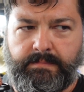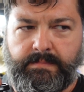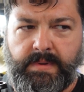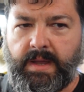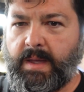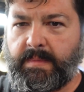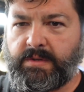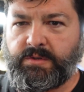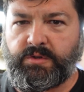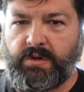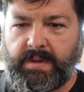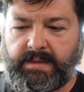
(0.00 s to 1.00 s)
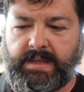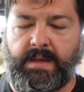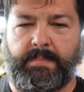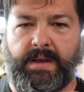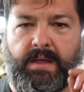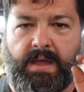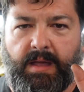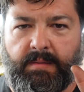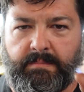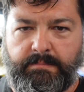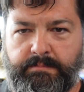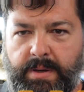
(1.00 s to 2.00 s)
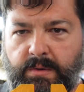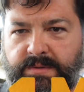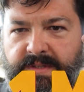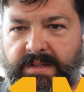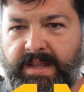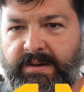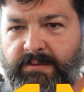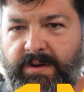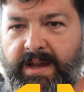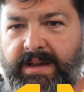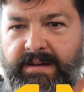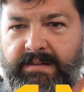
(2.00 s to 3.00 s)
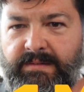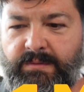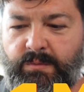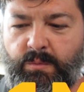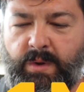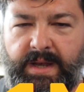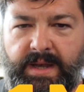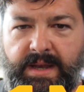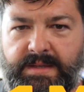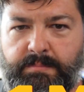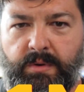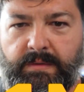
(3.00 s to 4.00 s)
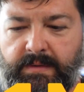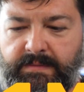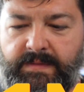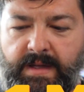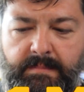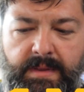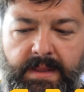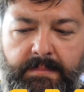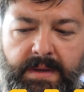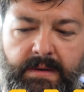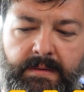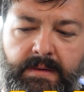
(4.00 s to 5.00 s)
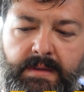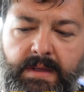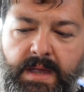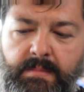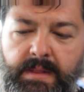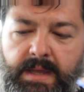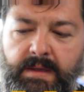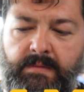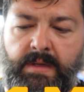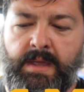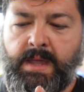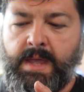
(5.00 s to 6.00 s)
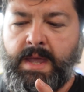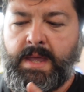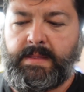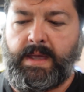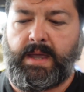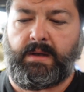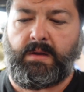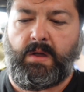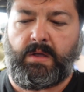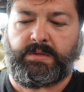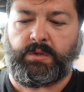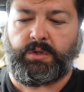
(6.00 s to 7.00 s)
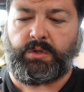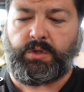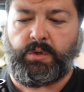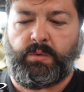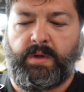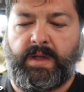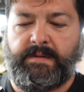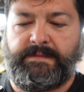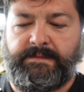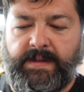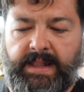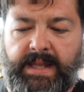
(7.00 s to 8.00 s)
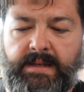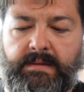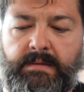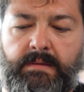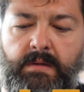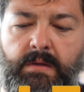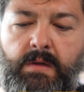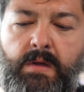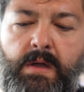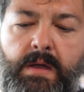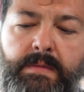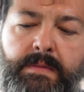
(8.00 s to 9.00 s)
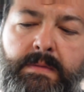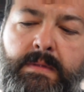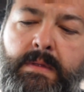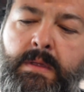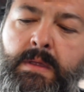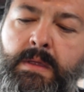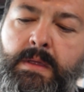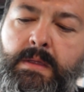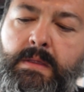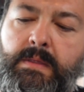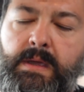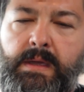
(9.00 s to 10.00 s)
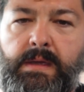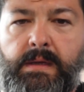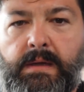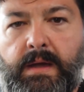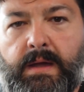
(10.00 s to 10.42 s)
Yeah, I'm not sure about that, but I'll post it like right here what it is, 0.15 millimeter, I believe. Then also to do a fillet on the